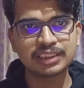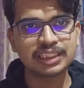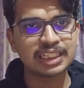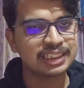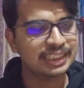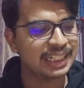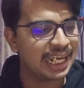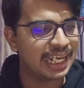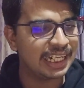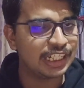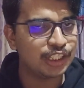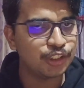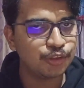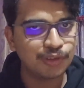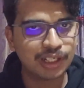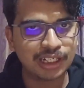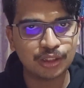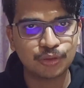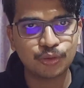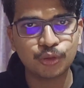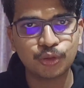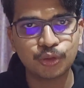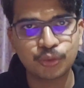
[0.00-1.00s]
Then you are
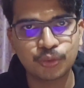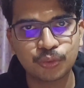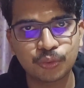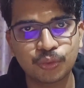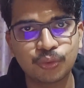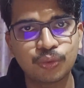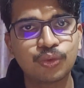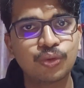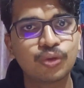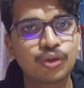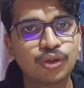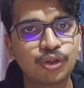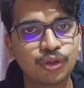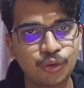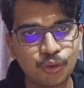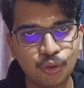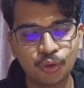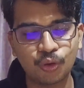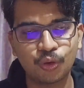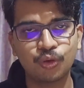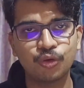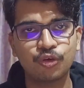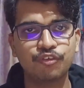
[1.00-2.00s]
good to
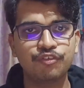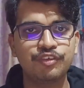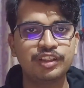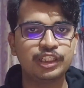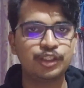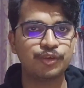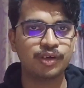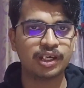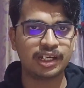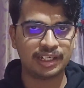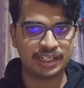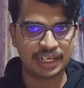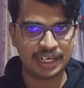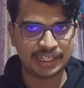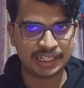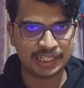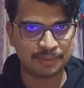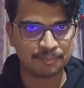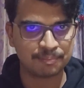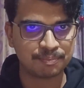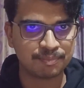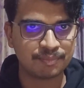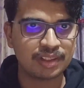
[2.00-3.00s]
go with your
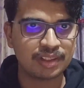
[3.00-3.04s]
rating.